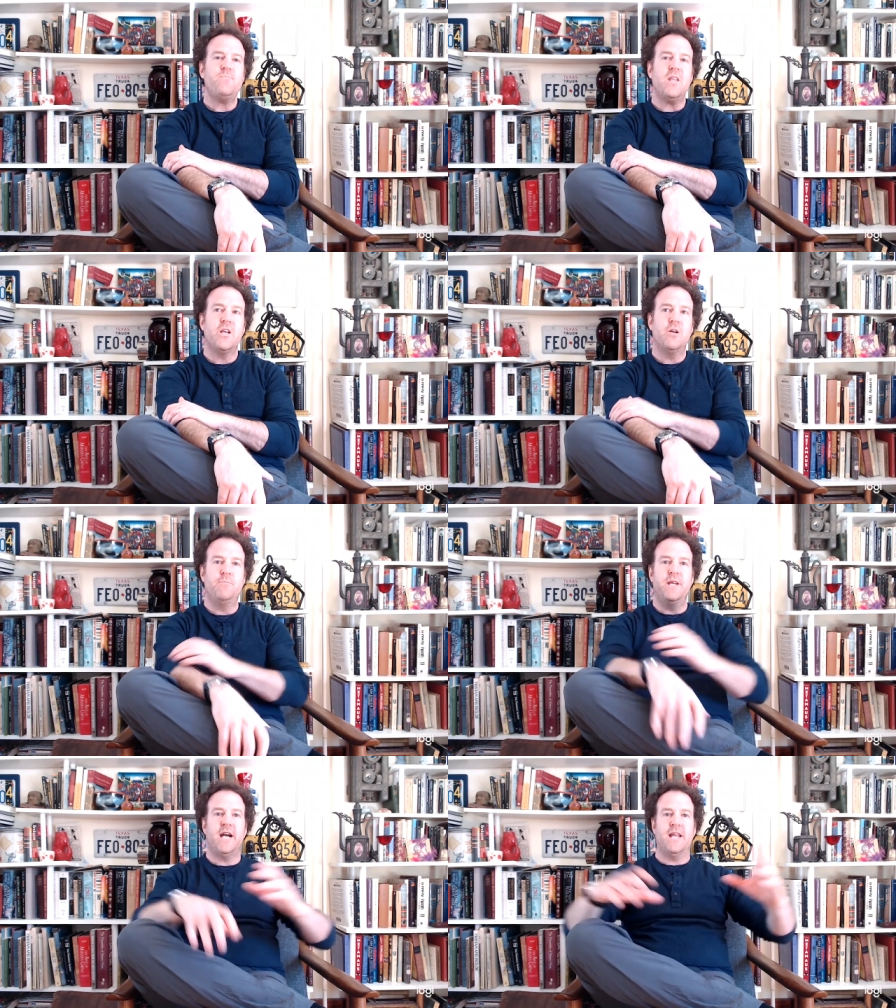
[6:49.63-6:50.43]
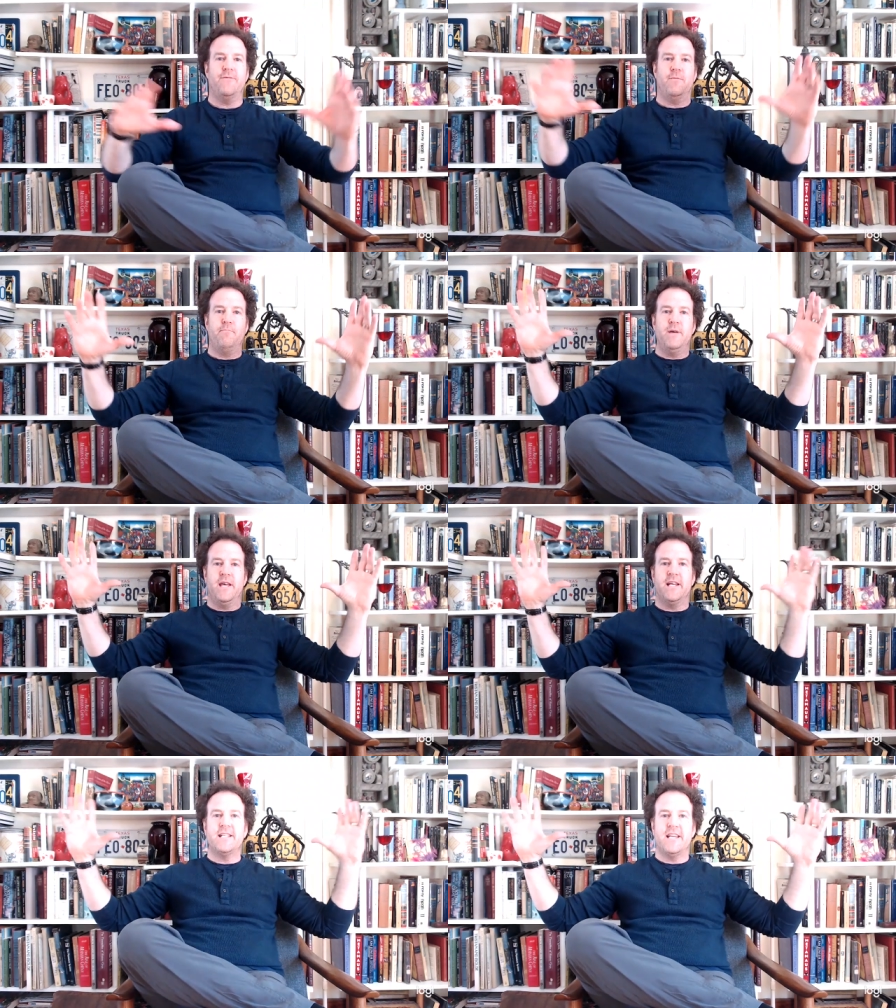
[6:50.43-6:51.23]
It could be kind of a
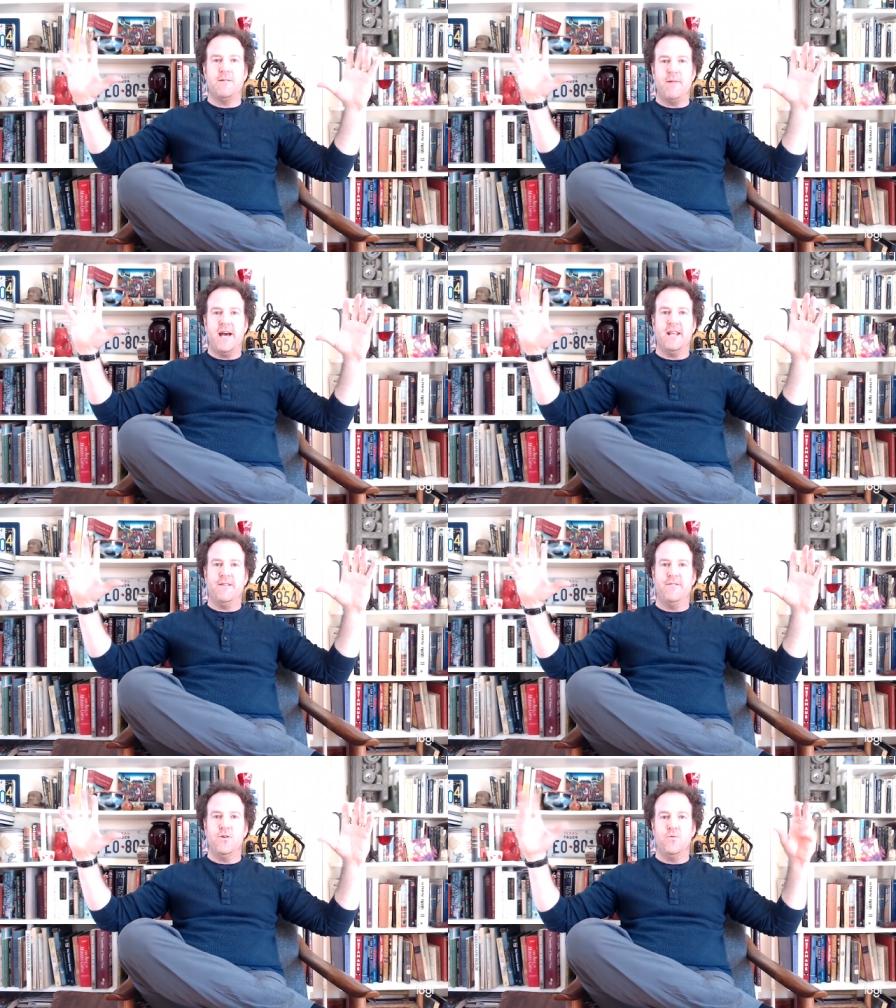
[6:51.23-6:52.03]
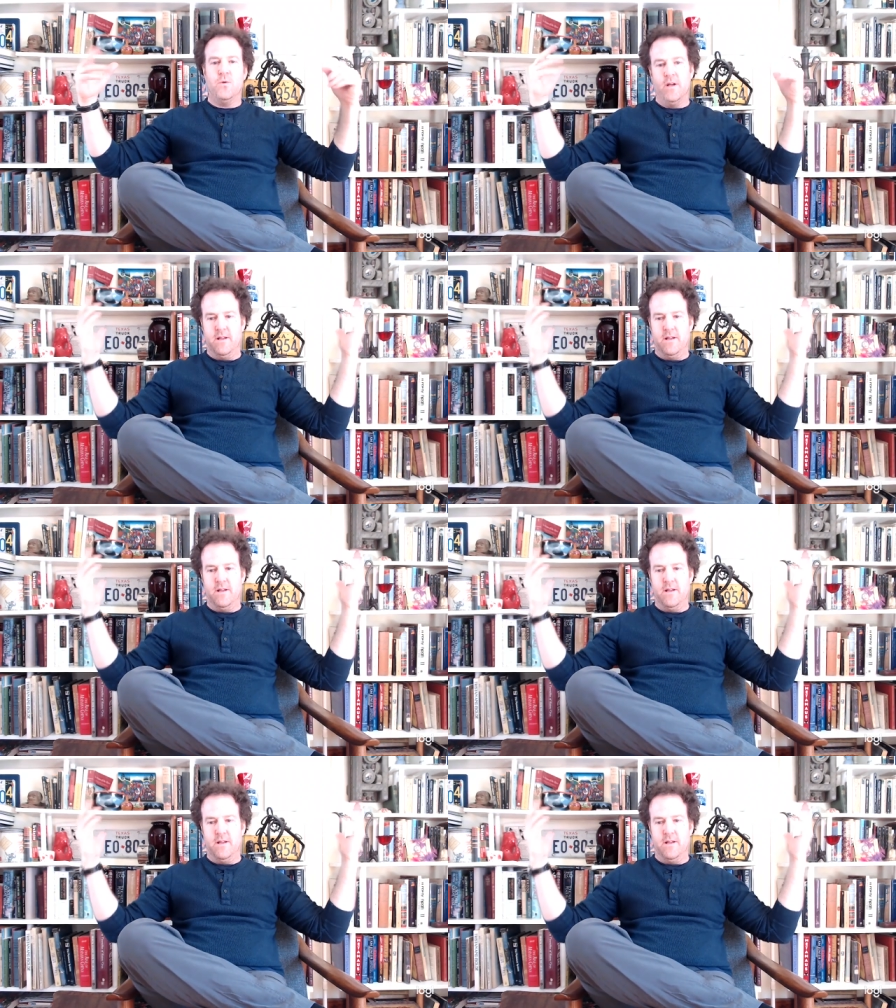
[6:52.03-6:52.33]
big cinematic view.